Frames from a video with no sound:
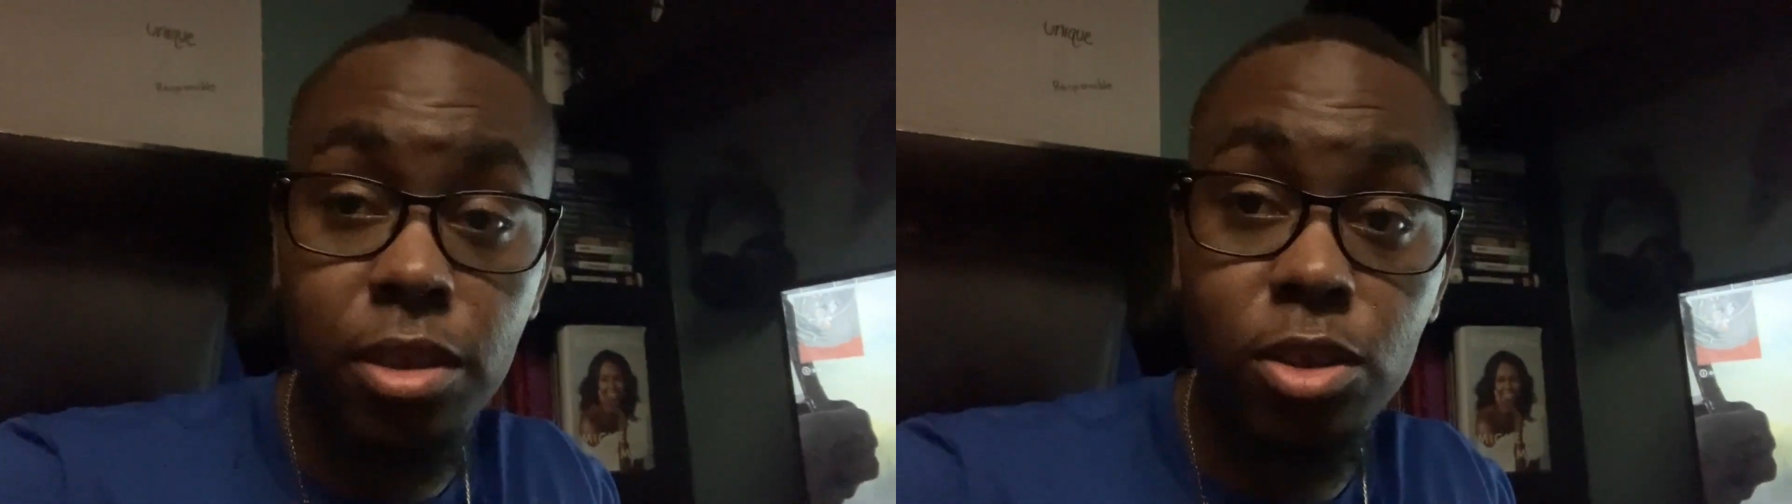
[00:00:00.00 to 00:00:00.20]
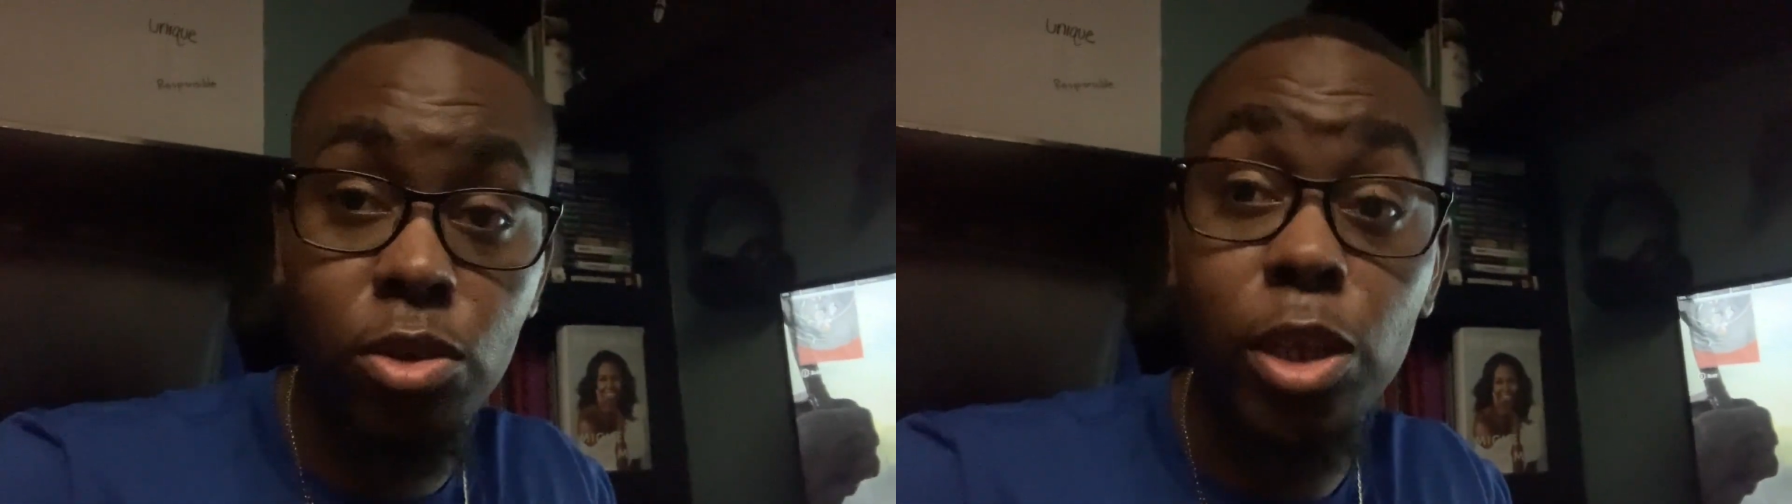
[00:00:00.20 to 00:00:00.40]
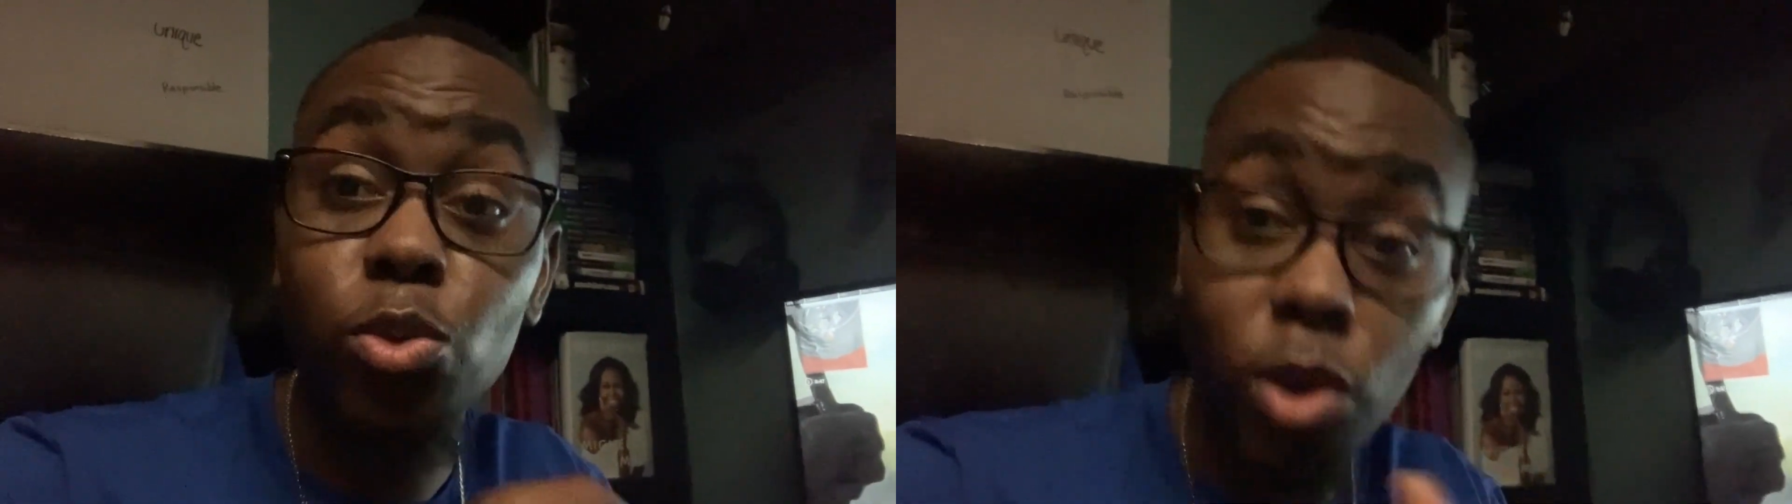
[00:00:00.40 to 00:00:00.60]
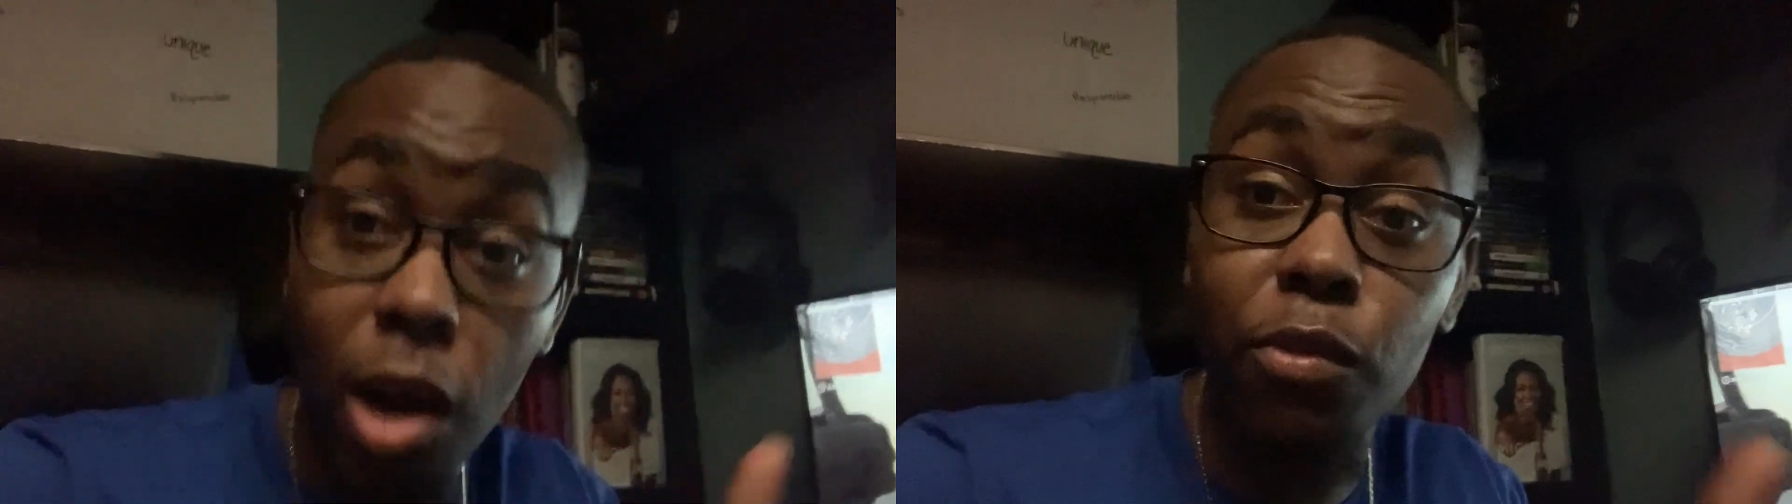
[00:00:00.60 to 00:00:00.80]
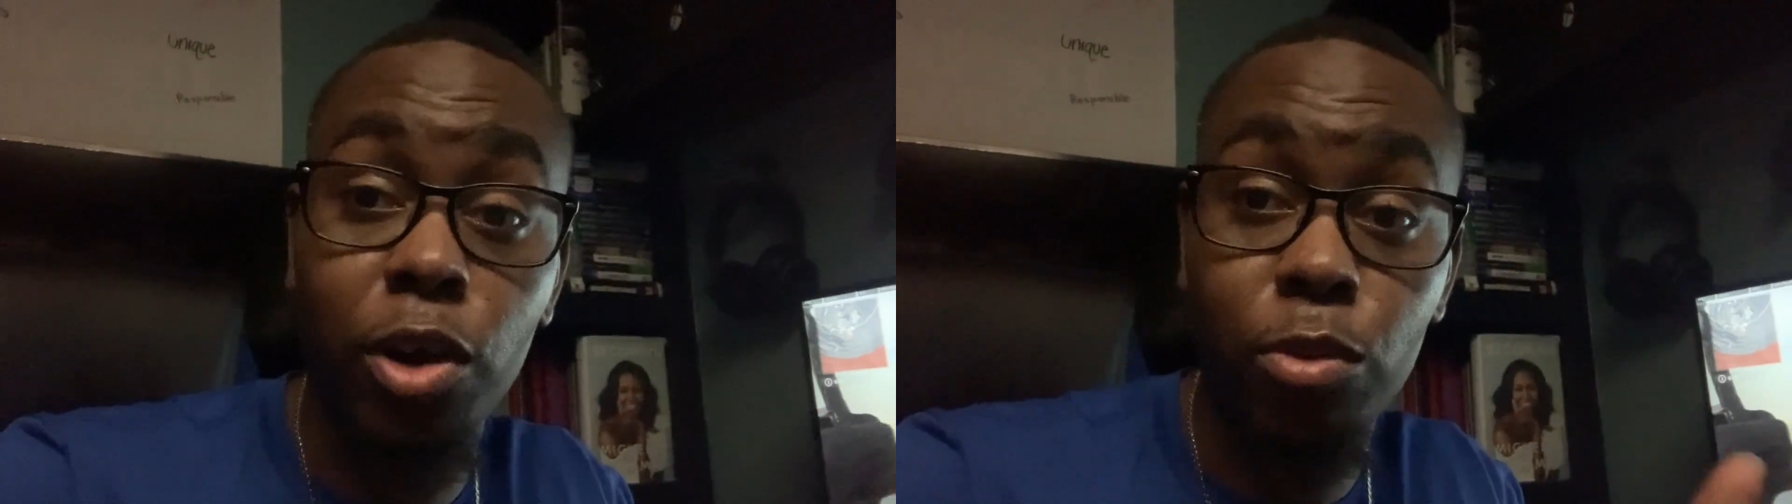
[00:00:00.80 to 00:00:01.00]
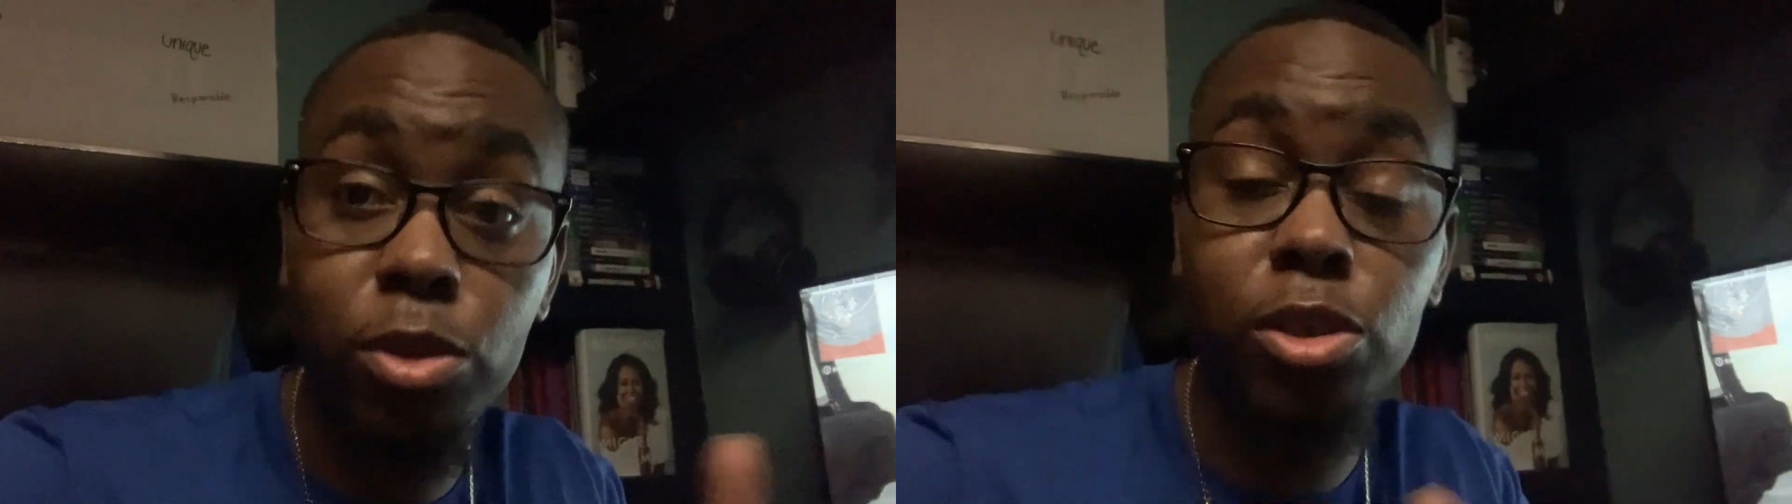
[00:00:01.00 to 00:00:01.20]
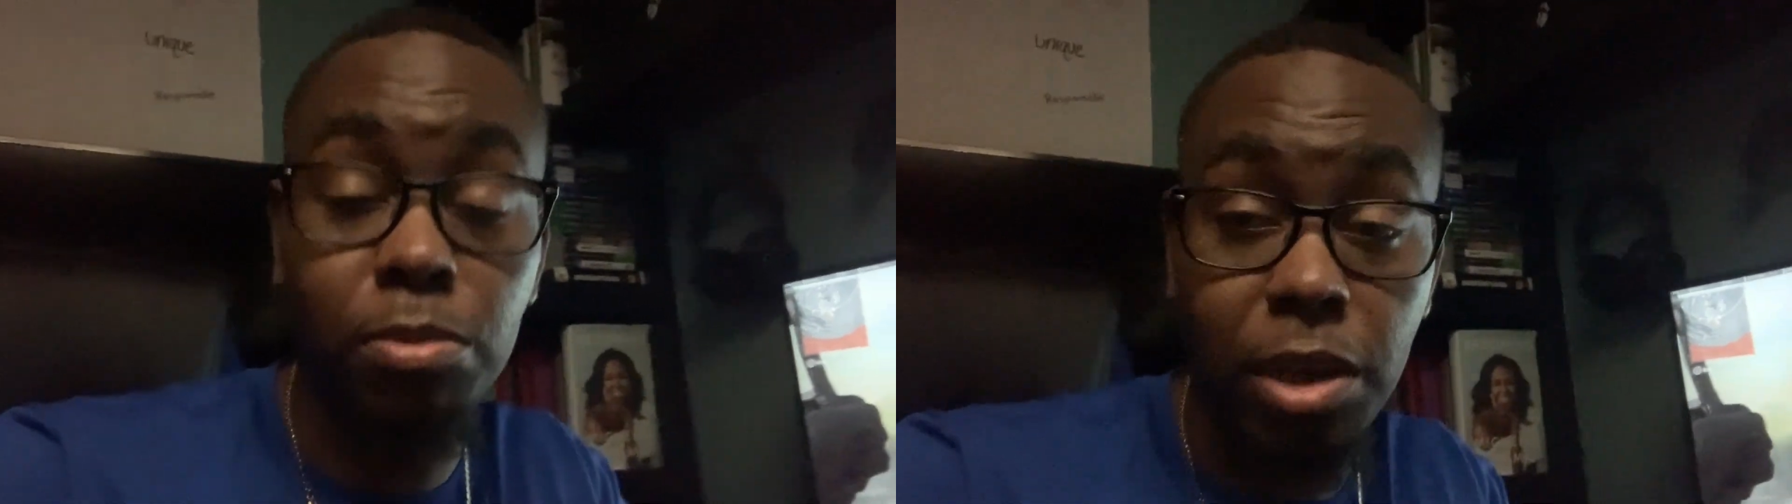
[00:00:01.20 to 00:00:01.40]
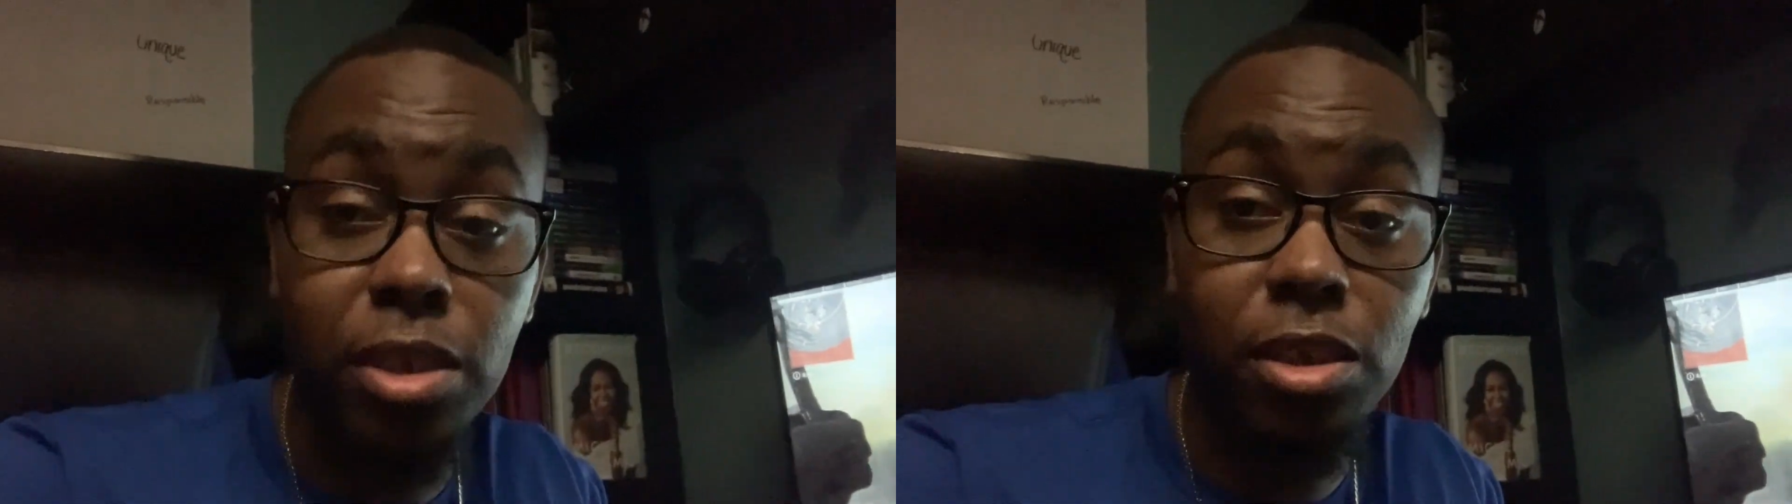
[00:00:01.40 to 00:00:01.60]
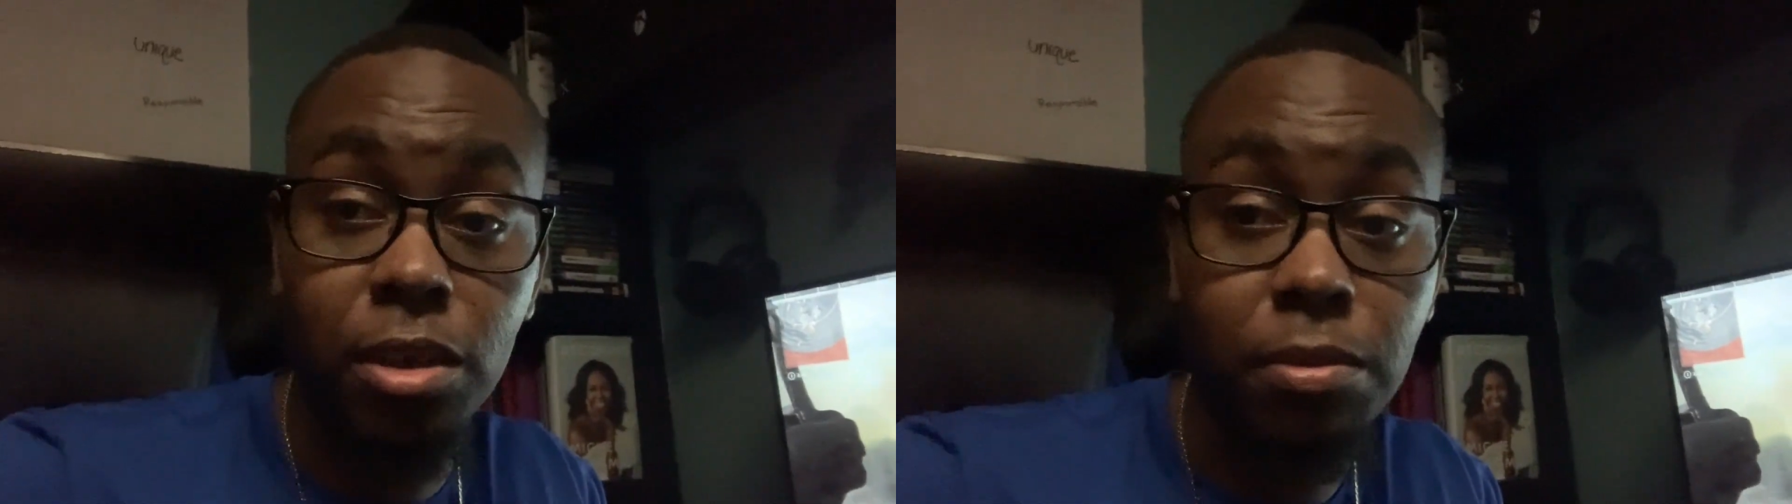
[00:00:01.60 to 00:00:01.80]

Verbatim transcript: So they do cover it, which is amazing.